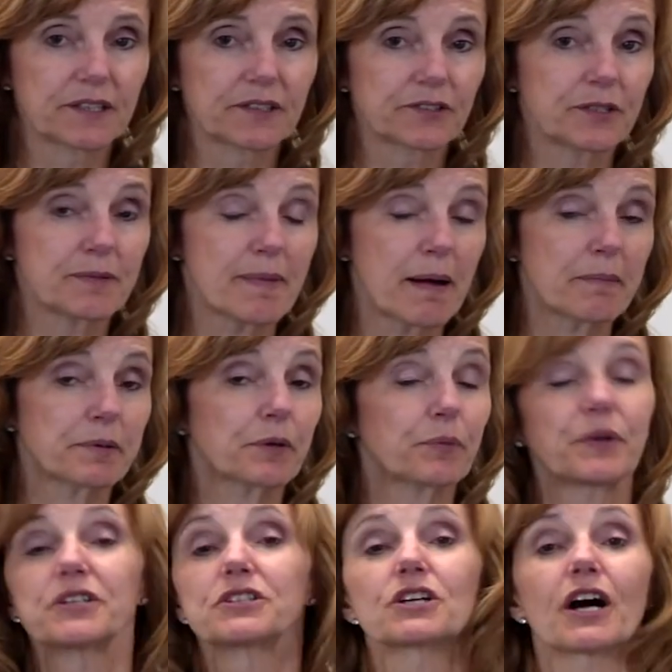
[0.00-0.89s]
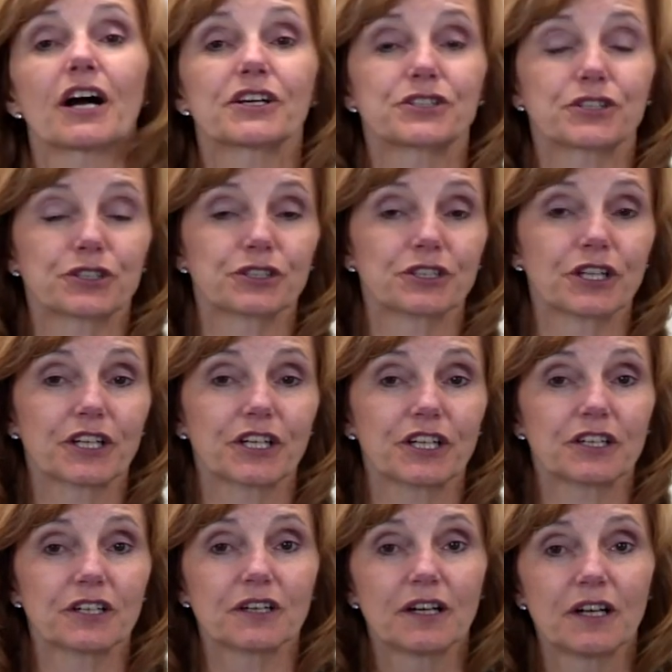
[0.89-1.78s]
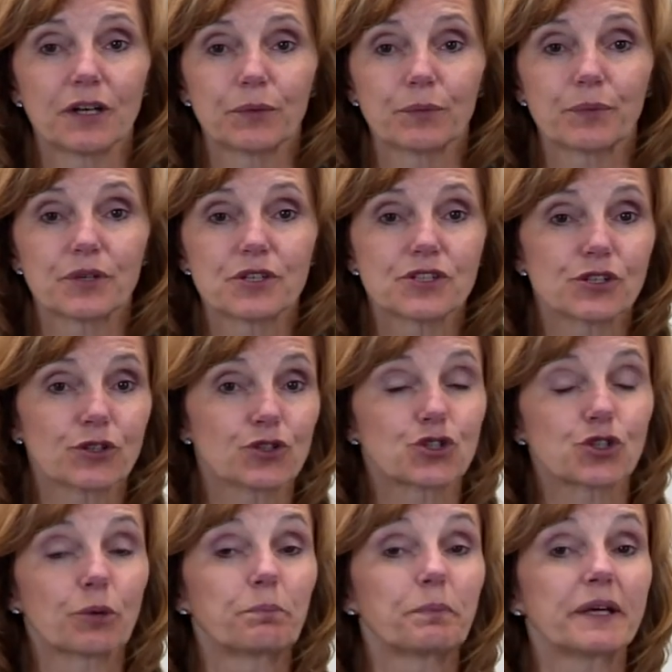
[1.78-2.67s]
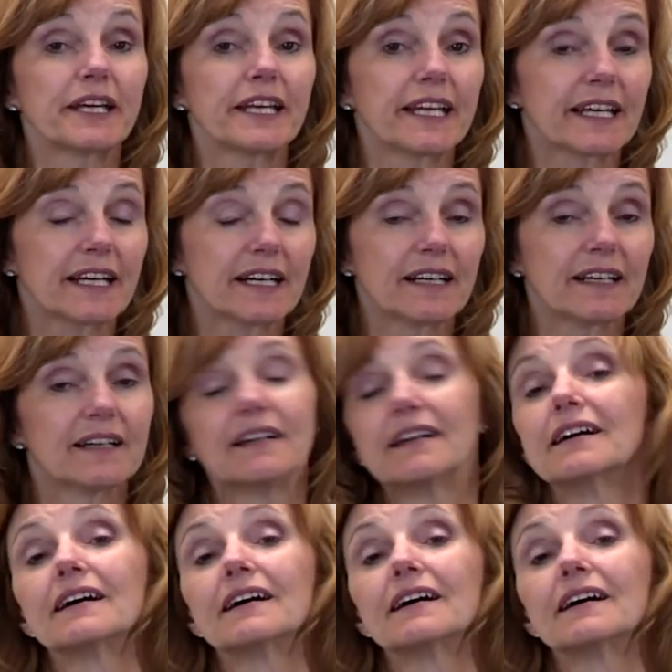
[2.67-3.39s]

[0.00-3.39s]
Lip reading: Remember we talked earlier with social media,